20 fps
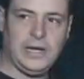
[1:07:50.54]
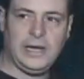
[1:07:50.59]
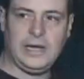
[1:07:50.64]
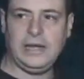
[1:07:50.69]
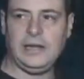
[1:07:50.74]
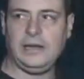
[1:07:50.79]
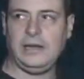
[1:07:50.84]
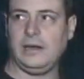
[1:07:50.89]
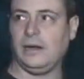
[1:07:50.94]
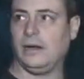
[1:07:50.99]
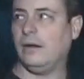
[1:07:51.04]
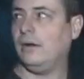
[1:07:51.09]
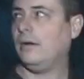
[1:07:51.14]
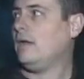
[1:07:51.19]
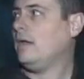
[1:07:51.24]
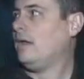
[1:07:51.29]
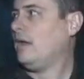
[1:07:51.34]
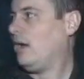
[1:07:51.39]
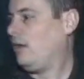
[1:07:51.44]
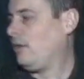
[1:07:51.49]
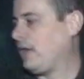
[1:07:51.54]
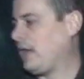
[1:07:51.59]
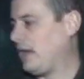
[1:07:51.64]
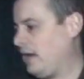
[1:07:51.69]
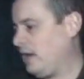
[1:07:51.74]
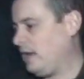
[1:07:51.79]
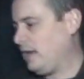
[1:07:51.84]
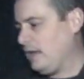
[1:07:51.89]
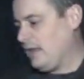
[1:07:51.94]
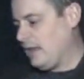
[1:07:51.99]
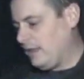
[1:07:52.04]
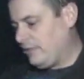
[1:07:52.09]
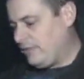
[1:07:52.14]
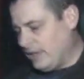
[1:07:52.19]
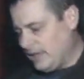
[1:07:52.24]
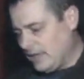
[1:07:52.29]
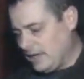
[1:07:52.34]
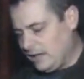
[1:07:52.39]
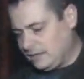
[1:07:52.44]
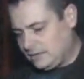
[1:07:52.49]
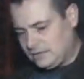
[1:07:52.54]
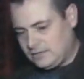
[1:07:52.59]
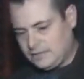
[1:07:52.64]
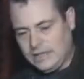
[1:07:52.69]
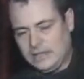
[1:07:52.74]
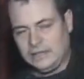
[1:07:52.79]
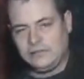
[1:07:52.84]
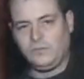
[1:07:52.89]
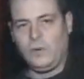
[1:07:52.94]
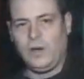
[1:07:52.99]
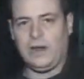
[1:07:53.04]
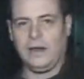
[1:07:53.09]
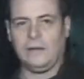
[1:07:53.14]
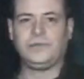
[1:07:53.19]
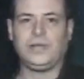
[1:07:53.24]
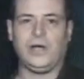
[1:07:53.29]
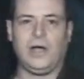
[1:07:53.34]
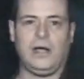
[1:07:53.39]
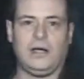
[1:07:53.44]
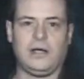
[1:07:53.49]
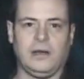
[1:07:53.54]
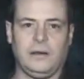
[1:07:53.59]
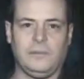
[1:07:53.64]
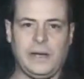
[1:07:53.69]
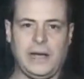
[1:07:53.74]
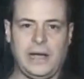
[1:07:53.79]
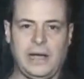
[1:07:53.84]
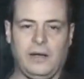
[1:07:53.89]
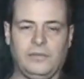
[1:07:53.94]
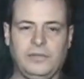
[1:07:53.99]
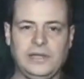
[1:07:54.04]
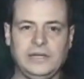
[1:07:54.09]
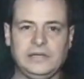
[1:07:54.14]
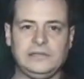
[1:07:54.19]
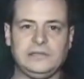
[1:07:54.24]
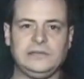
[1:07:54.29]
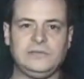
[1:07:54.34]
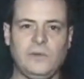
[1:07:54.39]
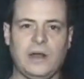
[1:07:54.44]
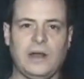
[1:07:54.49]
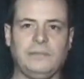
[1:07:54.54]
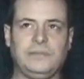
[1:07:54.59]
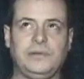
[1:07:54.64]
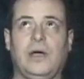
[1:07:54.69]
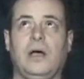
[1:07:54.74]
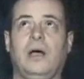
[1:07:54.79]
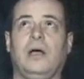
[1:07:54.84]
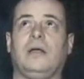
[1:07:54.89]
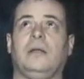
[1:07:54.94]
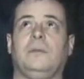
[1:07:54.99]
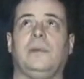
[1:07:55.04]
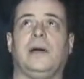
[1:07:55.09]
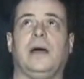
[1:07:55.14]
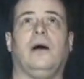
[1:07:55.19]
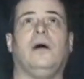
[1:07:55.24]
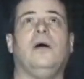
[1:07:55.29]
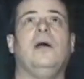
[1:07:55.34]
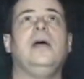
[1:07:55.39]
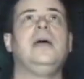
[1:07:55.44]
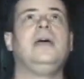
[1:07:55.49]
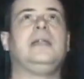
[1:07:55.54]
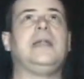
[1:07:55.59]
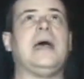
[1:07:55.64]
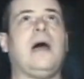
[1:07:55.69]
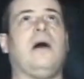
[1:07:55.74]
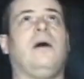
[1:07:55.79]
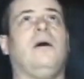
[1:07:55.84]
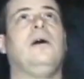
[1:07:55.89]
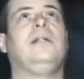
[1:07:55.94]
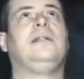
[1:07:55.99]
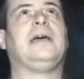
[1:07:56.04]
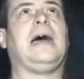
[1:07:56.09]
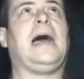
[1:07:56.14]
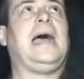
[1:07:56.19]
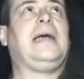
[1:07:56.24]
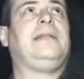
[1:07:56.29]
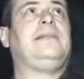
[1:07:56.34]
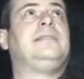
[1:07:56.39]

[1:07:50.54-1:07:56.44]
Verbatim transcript: in here, okay? This is what I'm talking about. This is what I'm talking about. Now, to hide the